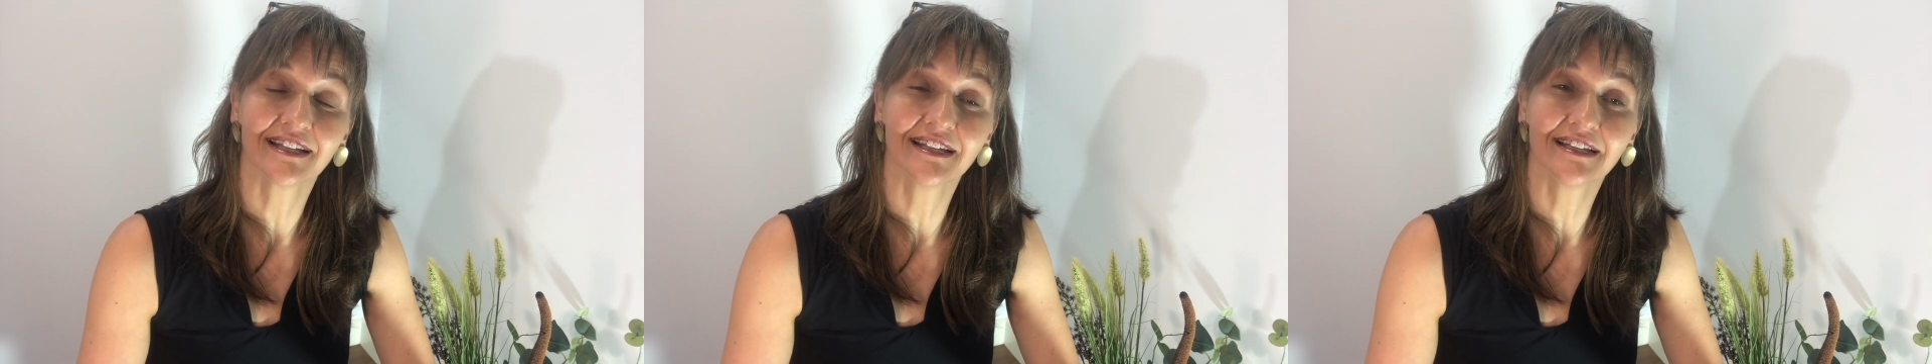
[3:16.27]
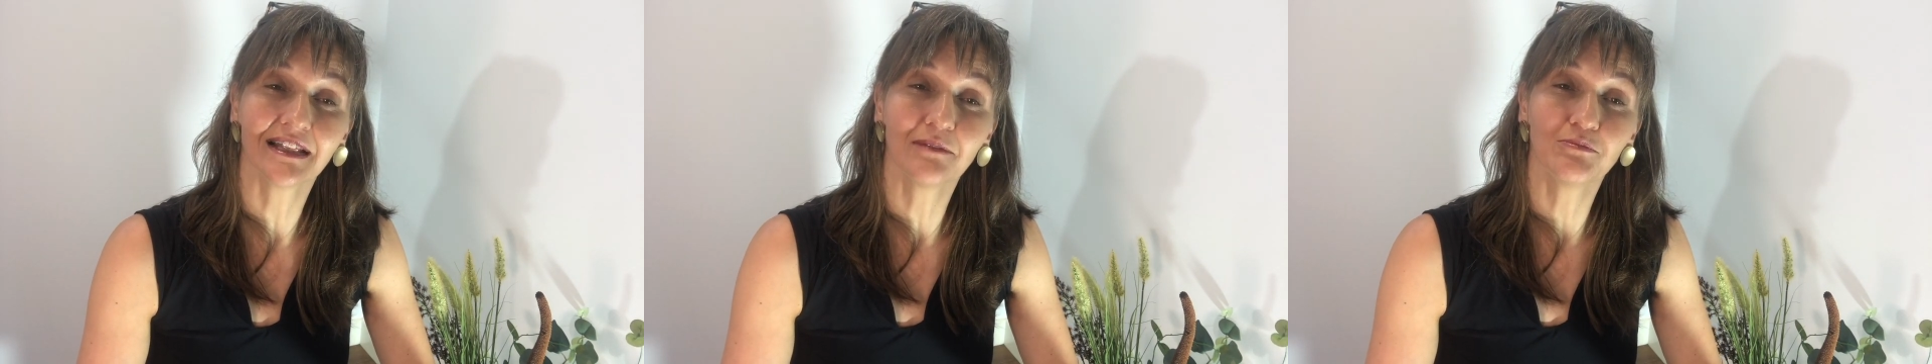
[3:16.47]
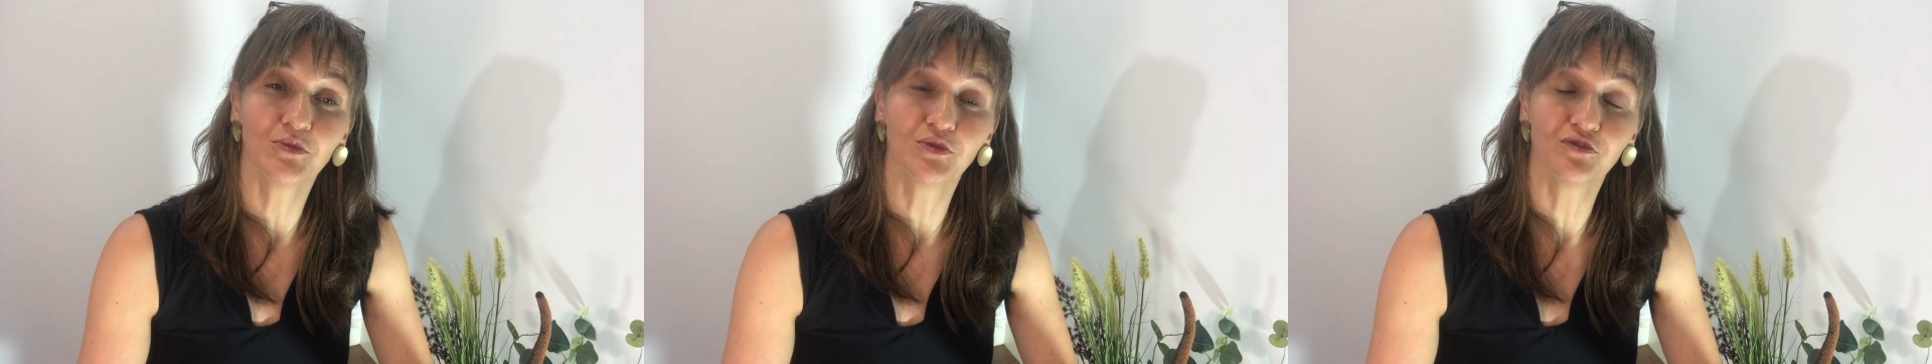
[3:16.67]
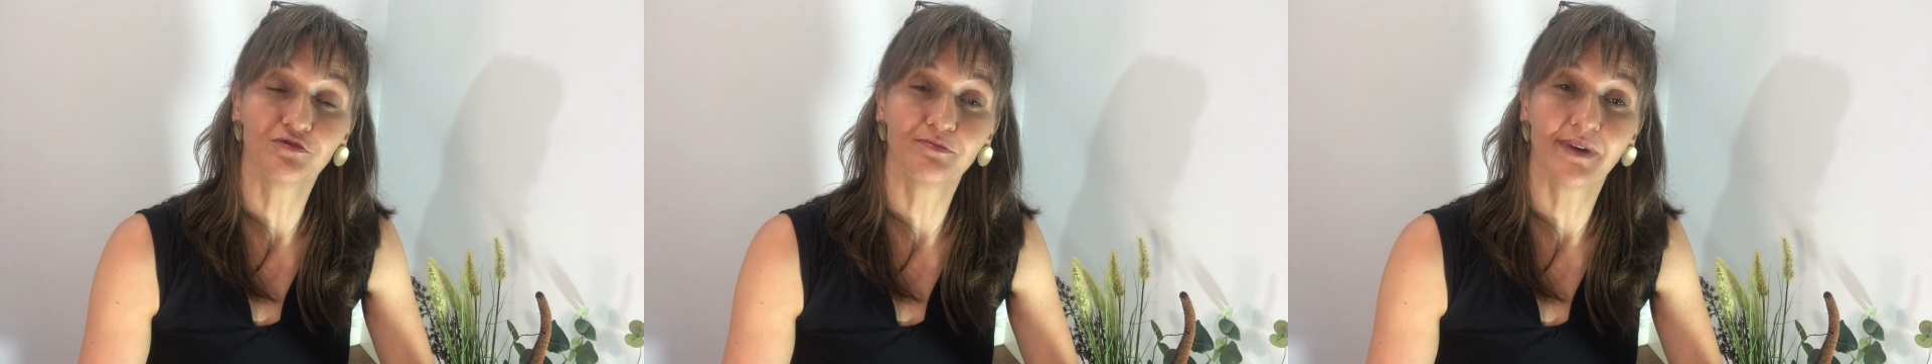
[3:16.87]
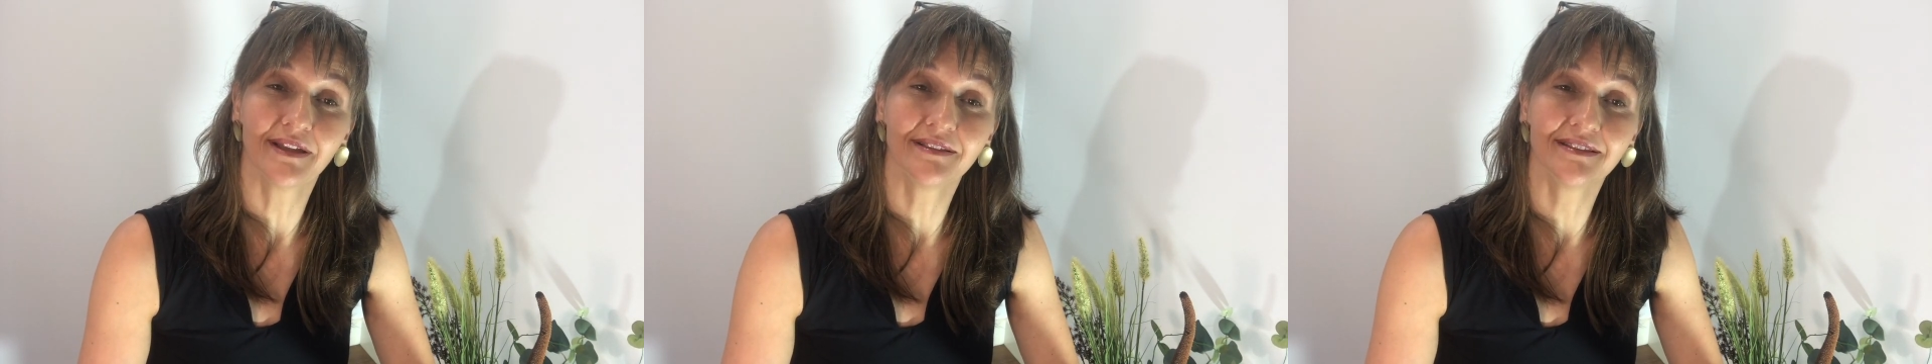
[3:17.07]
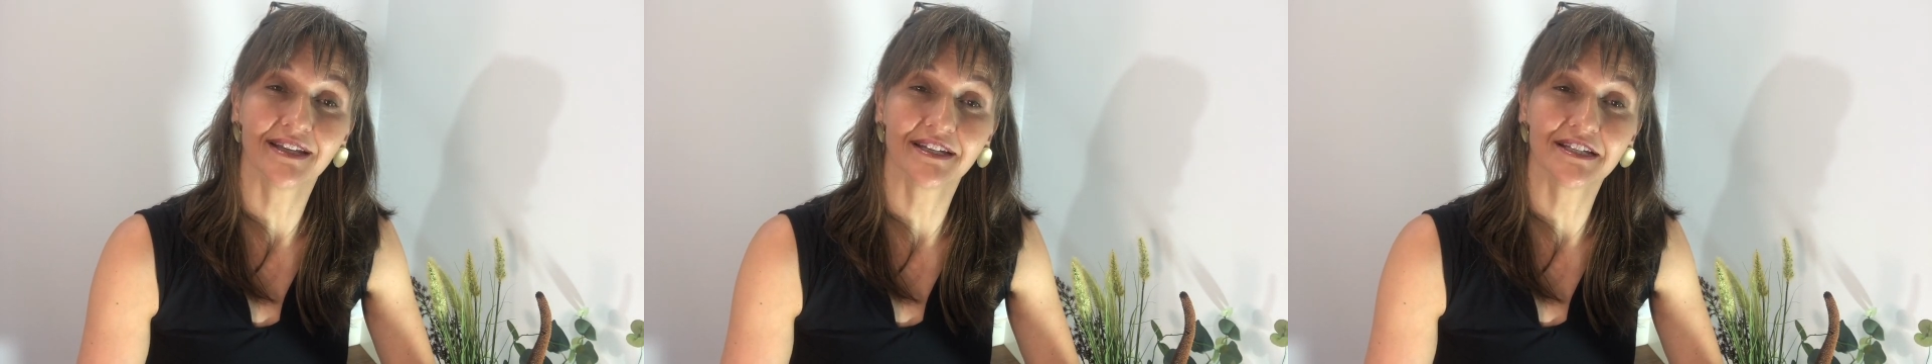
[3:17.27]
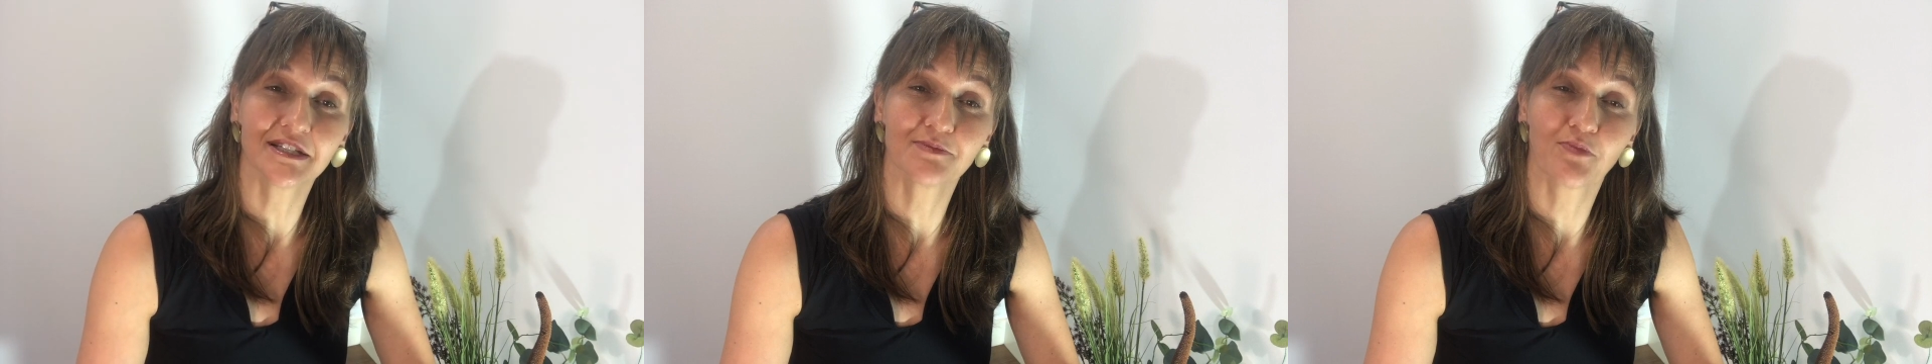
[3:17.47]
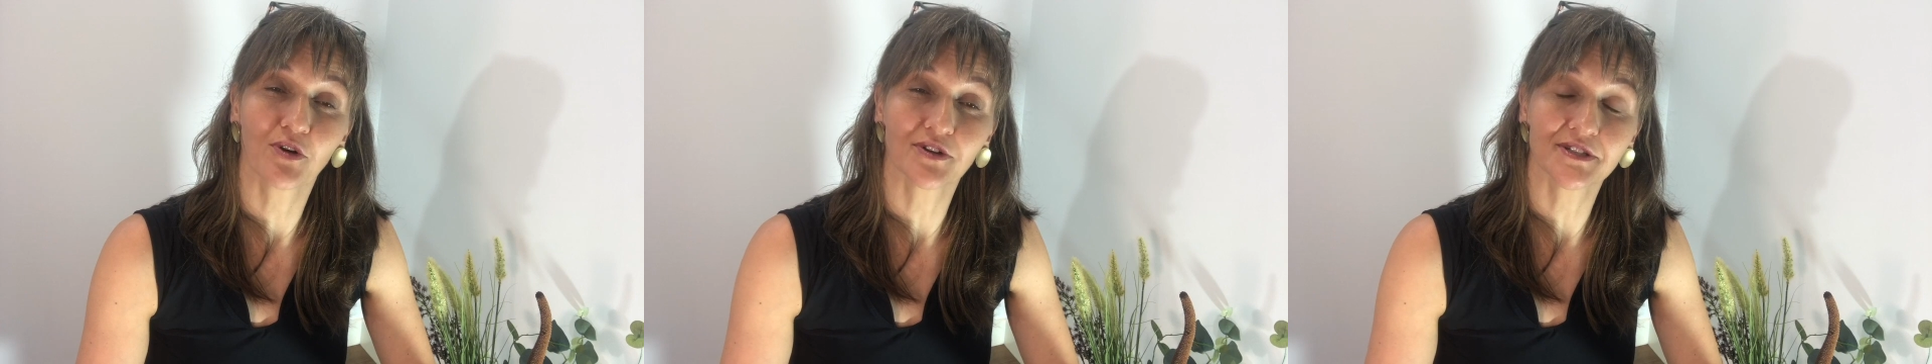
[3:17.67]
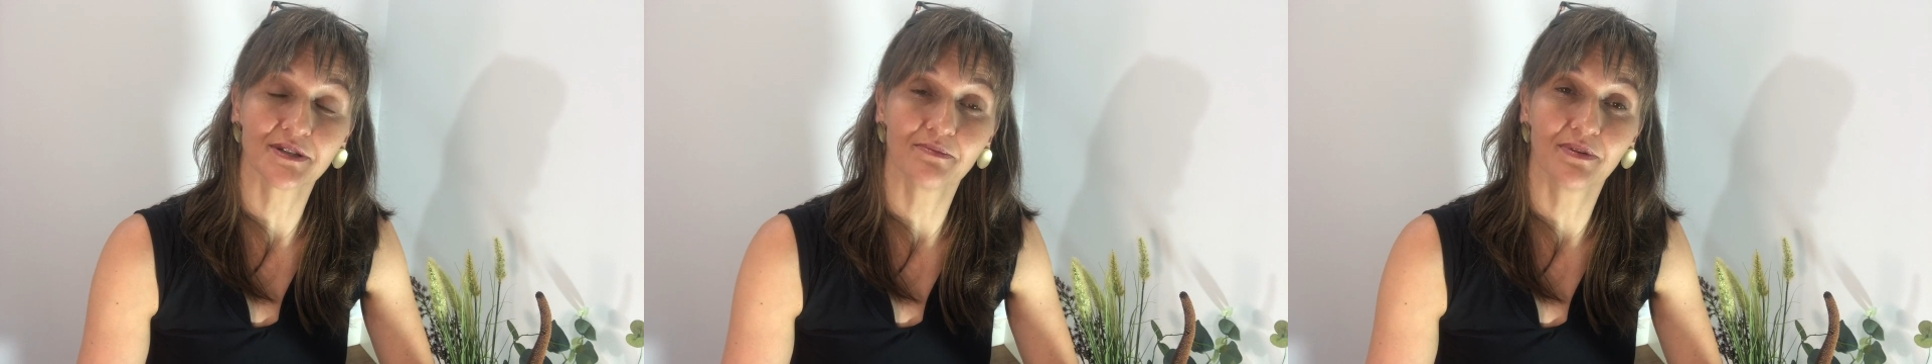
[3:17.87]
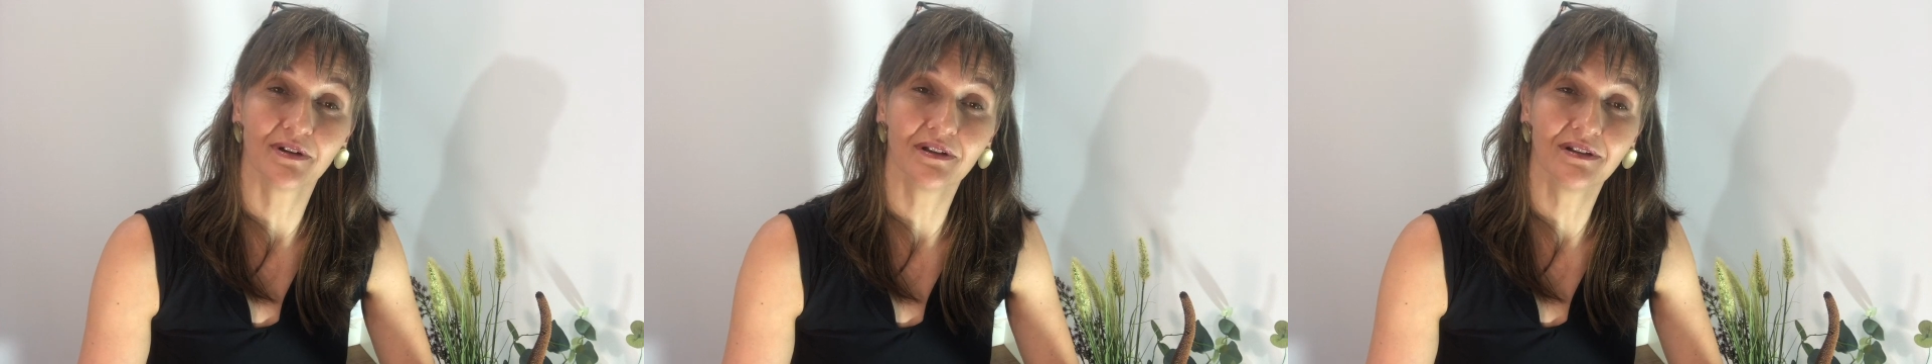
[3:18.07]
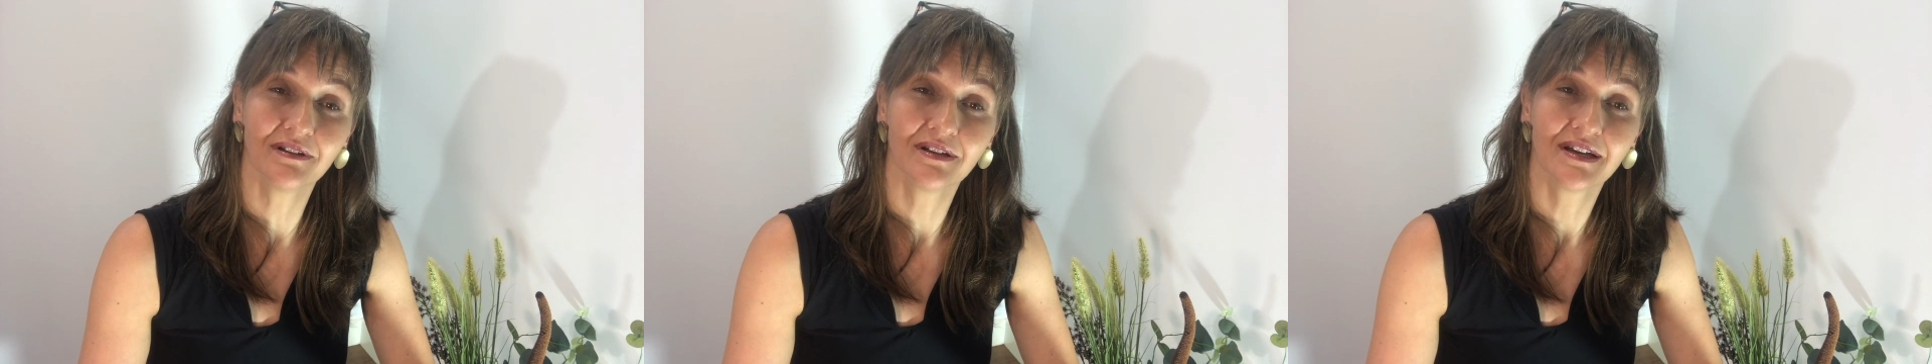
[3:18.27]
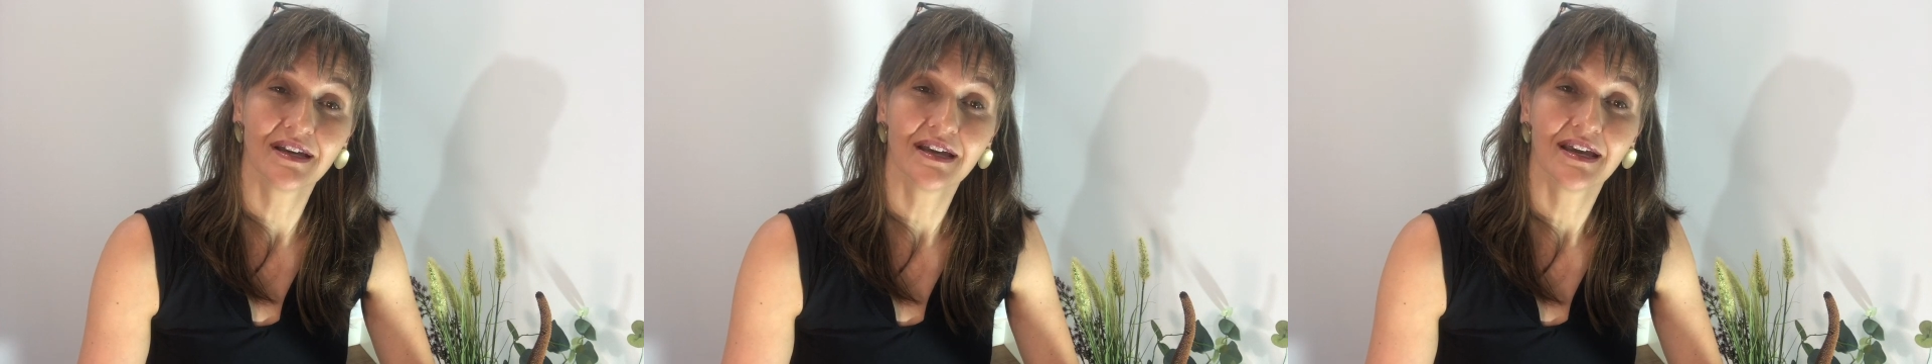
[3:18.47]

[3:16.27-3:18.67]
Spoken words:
little movement that is possible